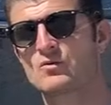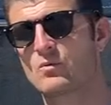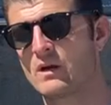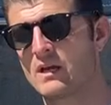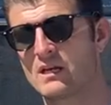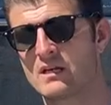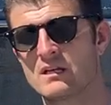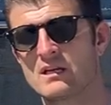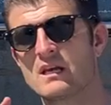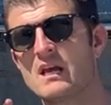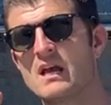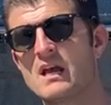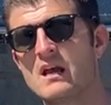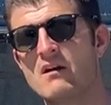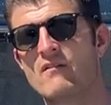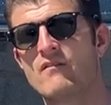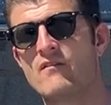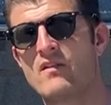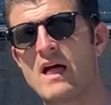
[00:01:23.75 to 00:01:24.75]
wind,
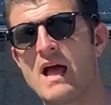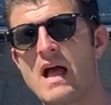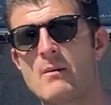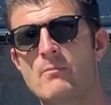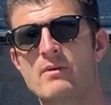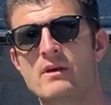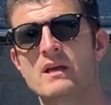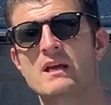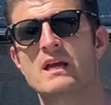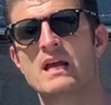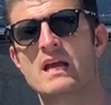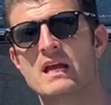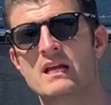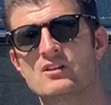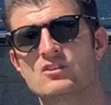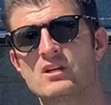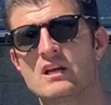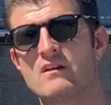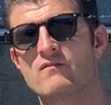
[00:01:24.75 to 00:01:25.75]
flap, and
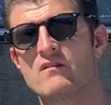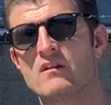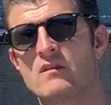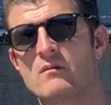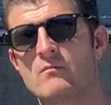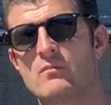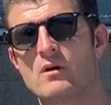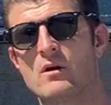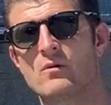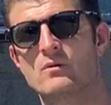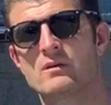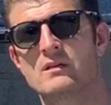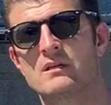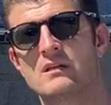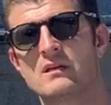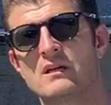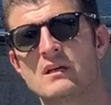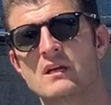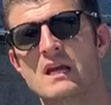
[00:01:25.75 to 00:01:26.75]
chafe on the boat.
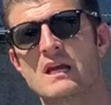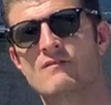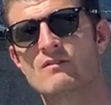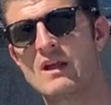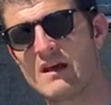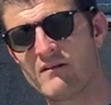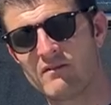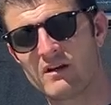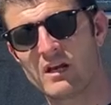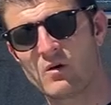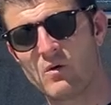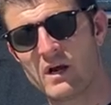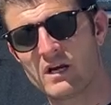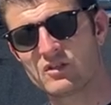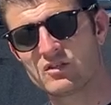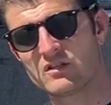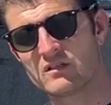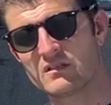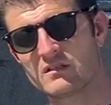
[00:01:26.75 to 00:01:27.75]
If you have any
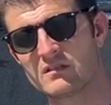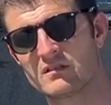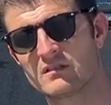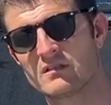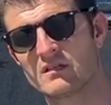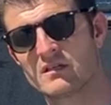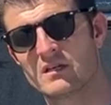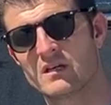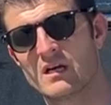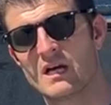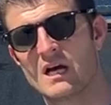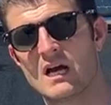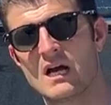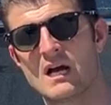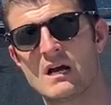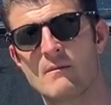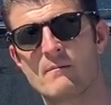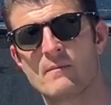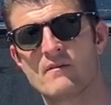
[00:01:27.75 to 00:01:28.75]
questions,
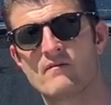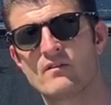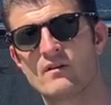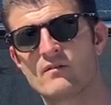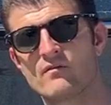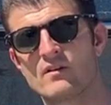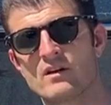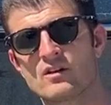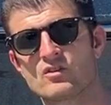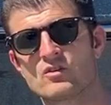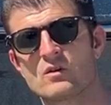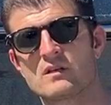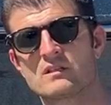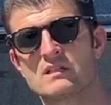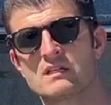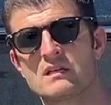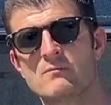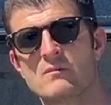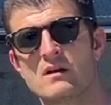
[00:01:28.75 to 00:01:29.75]
um, feel free to shoot us
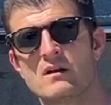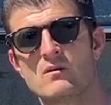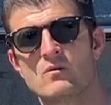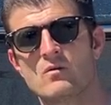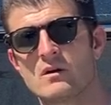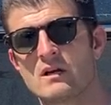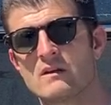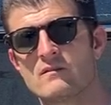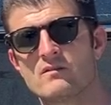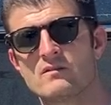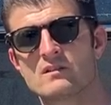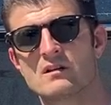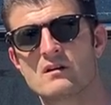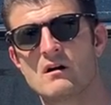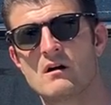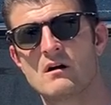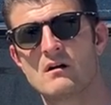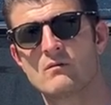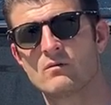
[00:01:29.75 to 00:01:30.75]
an email or give us a
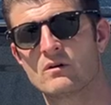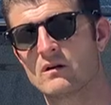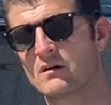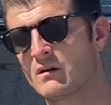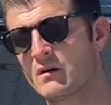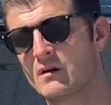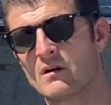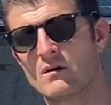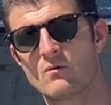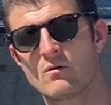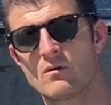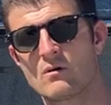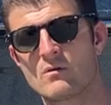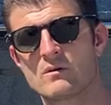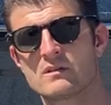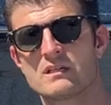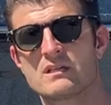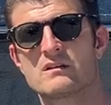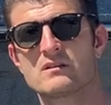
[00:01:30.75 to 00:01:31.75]
call. We're, we're
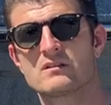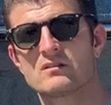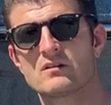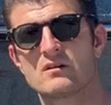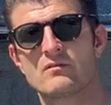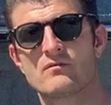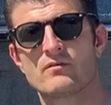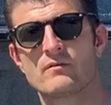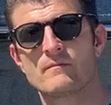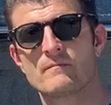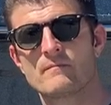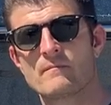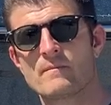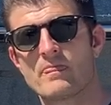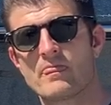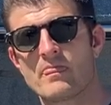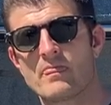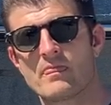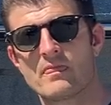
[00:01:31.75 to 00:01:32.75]
always here to serve.
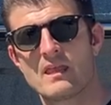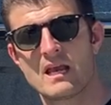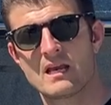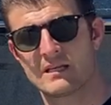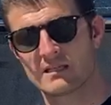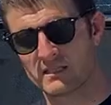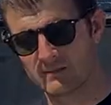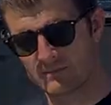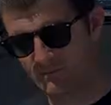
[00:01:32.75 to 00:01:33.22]
Thanks.